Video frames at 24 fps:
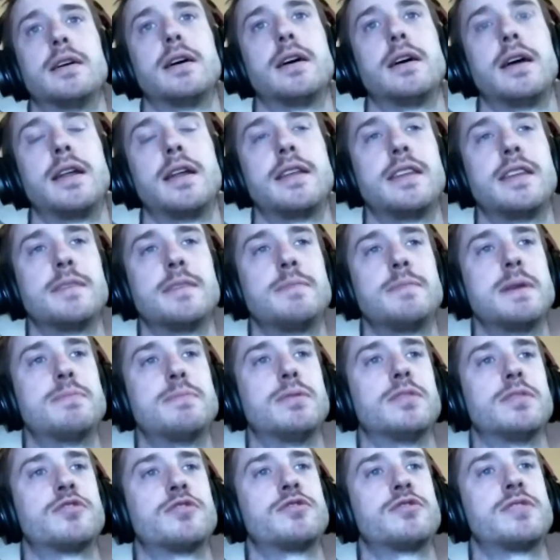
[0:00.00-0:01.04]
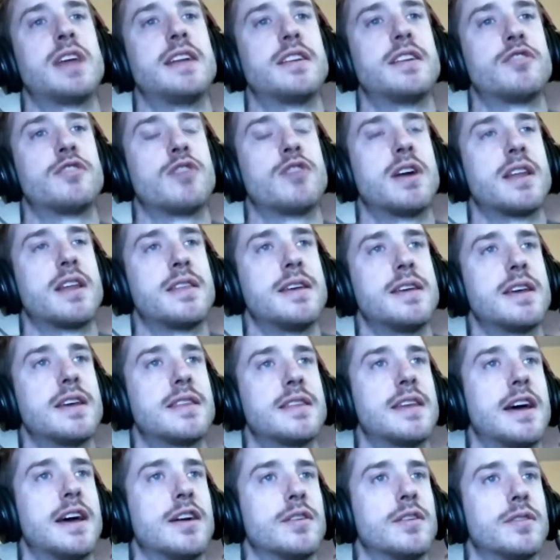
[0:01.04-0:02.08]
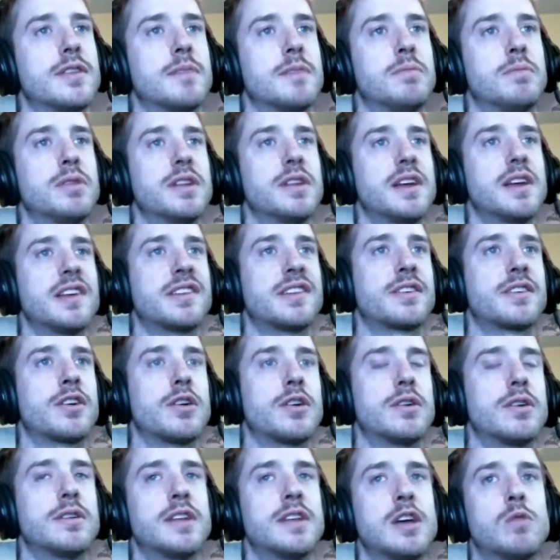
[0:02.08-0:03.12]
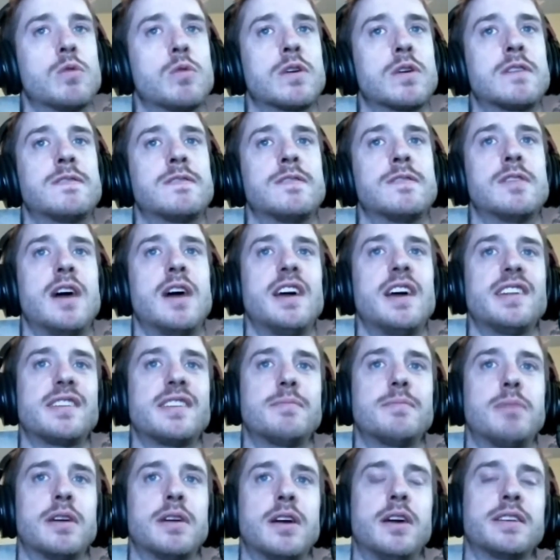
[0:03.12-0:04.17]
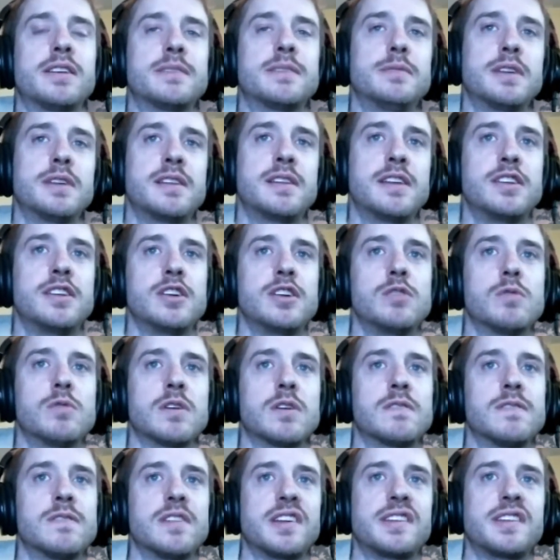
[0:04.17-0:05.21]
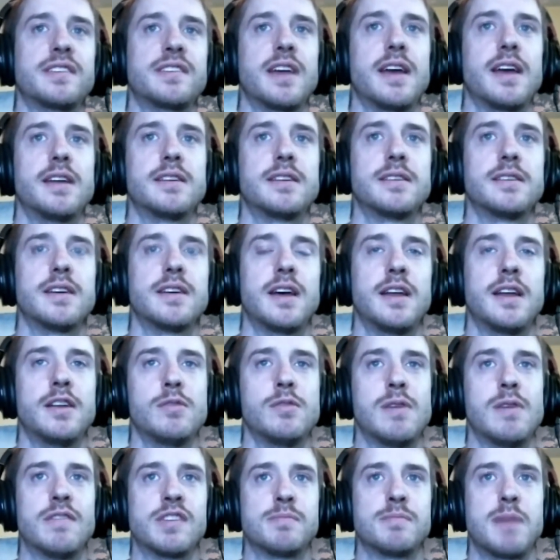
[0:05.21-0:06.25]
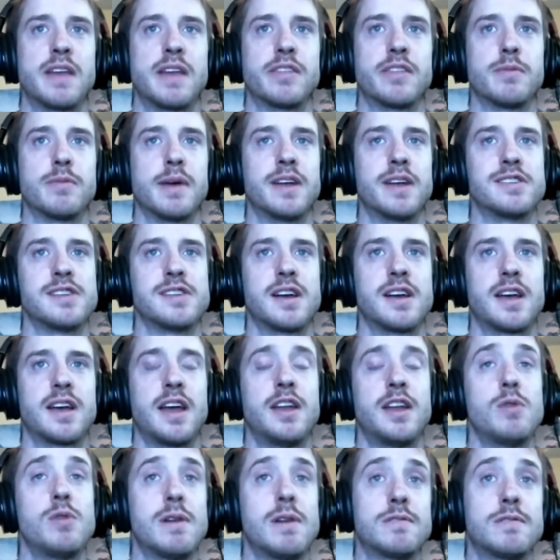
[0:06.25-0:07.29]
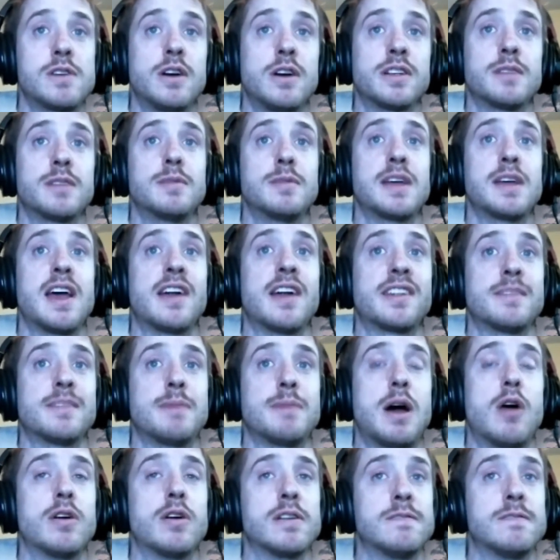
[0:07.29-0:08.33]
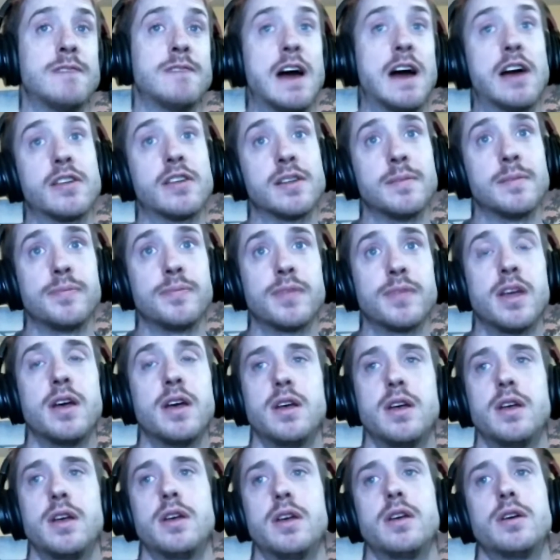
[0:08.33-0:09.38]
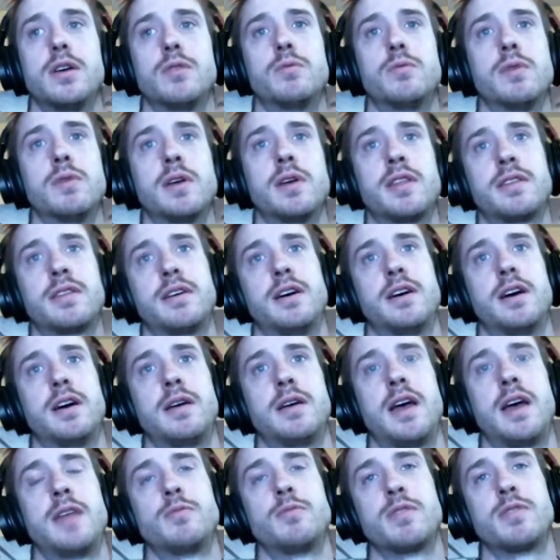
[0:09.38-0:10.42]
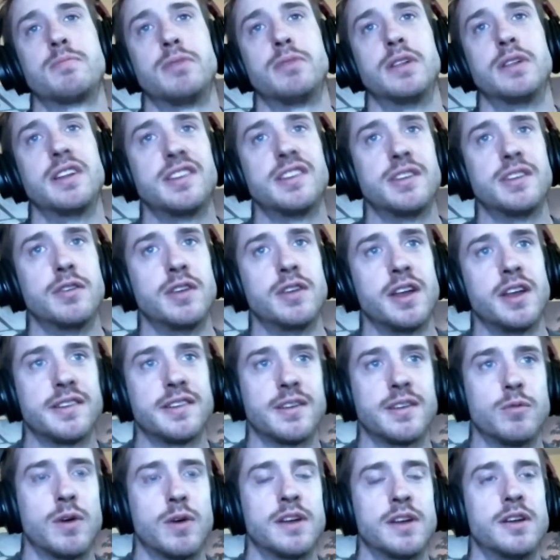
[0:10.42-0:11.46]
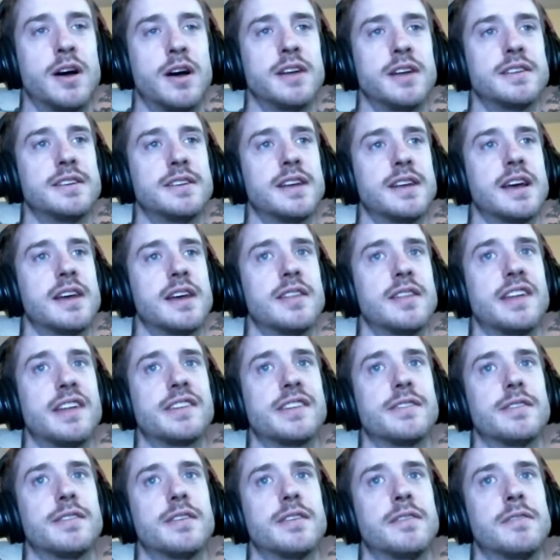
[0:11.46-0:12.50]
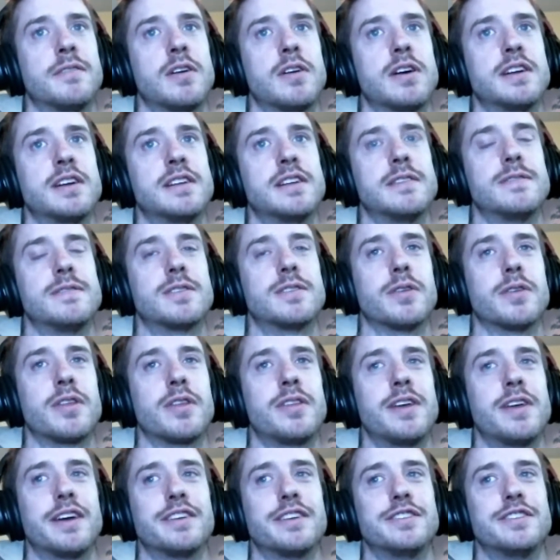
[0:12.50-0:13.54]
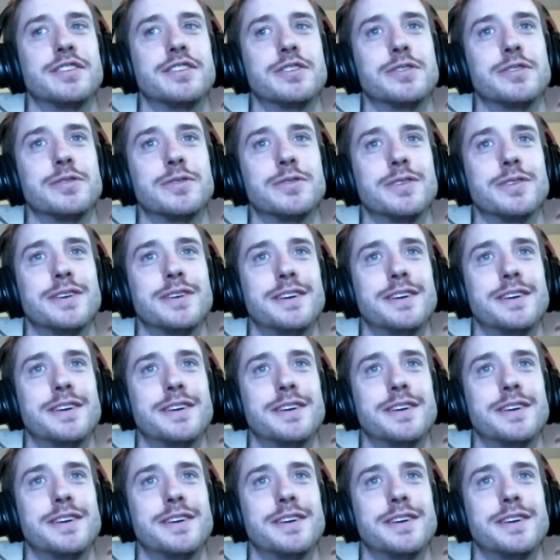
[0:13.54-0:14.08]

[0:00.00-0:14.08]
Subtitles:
and I think people tend to try to think that the police currently work for us, but ultimately they do work for the state and whoever's paying their paycheck and whoever ultimately has the power to fire them. And with police unions and whatnot today, that's a very difficult thing to